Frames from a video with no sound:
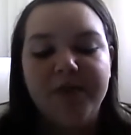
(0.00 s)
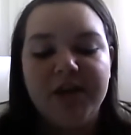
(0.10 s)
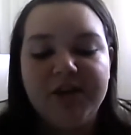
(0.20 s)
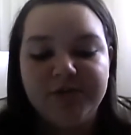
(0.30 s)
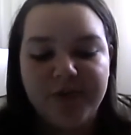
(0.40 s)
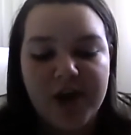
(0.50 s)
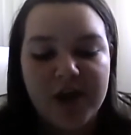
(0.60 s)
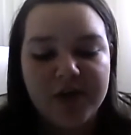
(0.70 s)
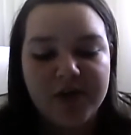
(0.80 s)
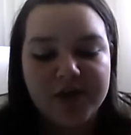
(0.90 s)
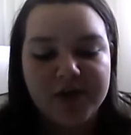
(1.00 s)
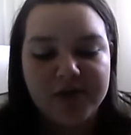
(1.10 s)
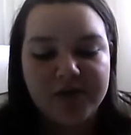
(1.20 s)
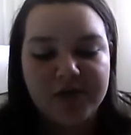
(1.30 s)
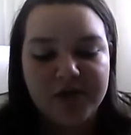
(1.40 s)
Please rank the
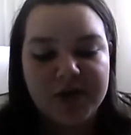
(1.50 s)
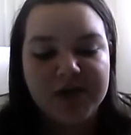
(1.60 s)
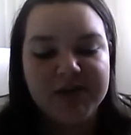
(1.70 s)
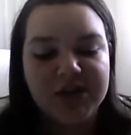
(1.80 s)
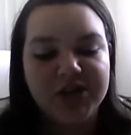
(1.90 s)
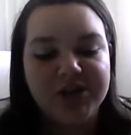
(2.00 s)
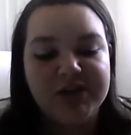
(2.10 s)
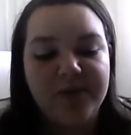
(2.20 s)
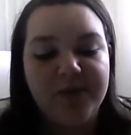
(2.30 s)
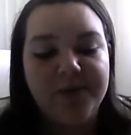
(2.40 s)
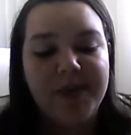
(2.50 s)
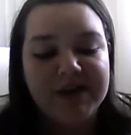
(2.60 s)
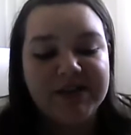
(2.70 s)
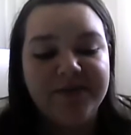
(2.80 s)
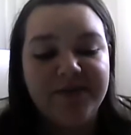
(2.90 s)
tutoring sessions that would
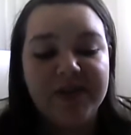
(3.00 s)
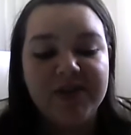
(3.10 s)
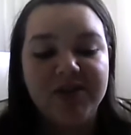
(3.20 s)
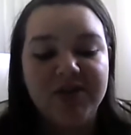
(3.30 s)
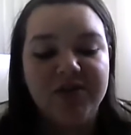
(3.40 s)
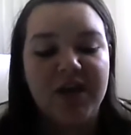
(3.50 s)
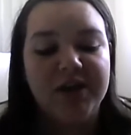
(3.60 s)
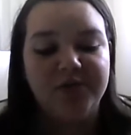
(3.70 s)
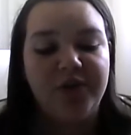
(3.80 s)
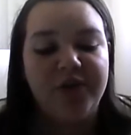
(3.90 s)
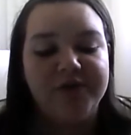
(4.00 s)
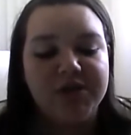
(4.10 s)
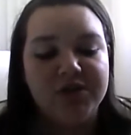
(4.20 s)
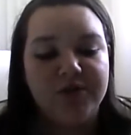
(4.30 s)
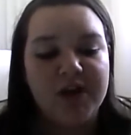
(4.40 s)
best fit the schedule of the
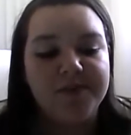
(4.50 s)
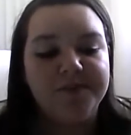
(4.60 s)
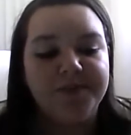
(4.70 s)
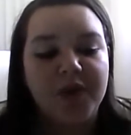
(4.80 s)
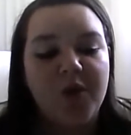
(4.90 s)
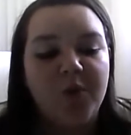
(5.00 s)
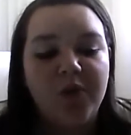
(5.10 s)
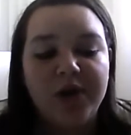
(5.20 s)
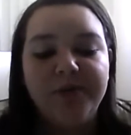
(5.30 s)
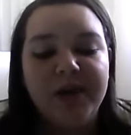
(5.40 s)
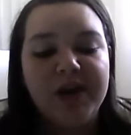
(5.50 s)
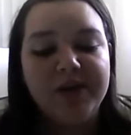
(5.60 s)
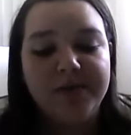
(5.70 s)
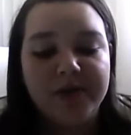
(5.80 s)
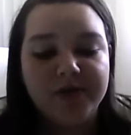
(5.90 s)
student, 1
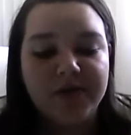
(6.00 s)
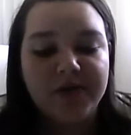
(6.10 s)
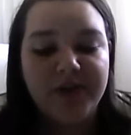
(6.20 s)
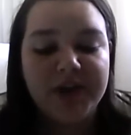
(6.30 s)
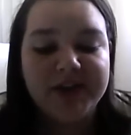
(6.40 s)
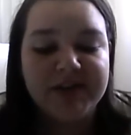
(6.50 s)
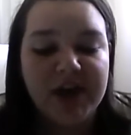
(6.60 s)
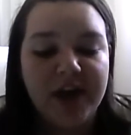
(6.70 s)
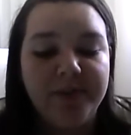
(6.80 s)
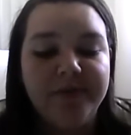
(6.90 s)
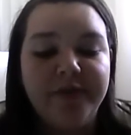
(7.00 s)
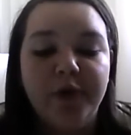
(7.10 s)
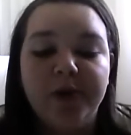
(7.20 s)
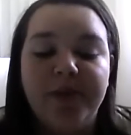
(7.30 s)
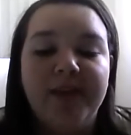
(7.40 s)
being the most convenient time,
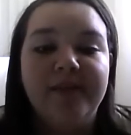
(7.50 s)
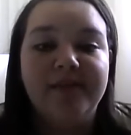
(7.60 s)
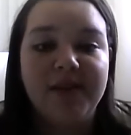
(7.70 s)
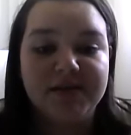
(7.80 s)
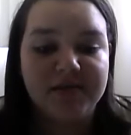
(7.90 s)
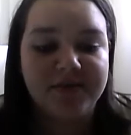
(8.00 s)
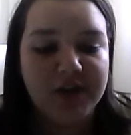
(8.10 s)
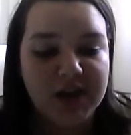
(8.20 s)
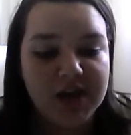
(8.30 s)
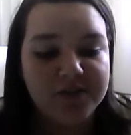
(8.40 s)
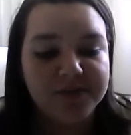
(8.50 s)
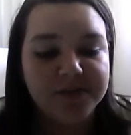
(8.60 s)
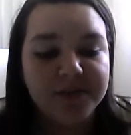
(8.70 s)
4 being the least convenient.